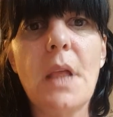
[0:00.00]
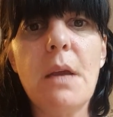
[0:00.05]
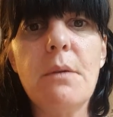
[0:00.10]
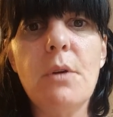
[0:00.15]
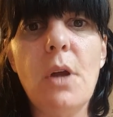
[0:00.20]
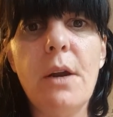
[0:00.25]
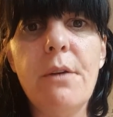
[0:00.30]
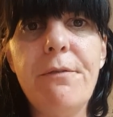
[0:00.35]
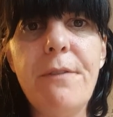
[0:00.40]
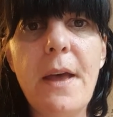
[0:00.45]

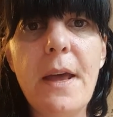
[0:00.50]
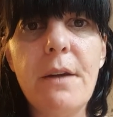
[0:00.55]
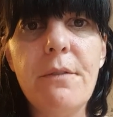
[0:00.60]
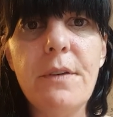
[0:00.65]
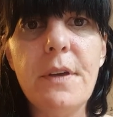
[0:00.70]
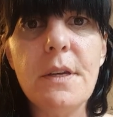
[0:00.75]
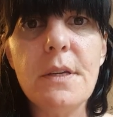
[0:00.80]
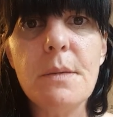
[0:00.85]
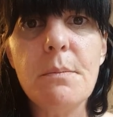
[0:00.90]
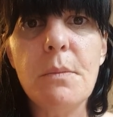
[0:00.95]
Not a fan of
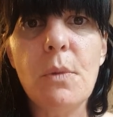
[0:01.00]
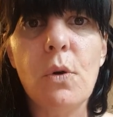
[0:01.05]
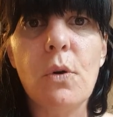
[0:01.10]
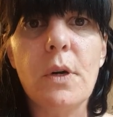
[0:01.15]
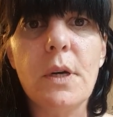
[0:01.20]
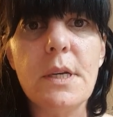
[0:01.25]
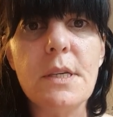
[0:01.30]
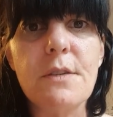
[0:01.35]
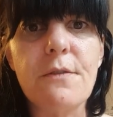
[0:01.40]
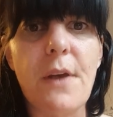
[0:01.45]
him
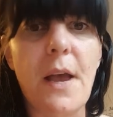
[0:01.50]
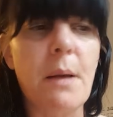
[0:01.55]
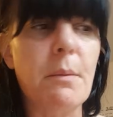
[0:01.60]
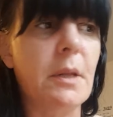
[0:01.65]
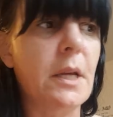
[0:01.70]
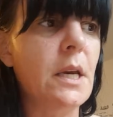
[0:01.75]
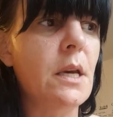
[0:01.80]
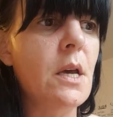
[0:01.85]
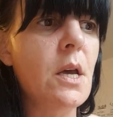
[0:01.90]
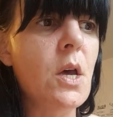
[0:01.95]
or his
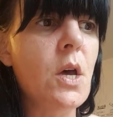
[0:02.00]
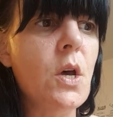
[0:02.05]
family.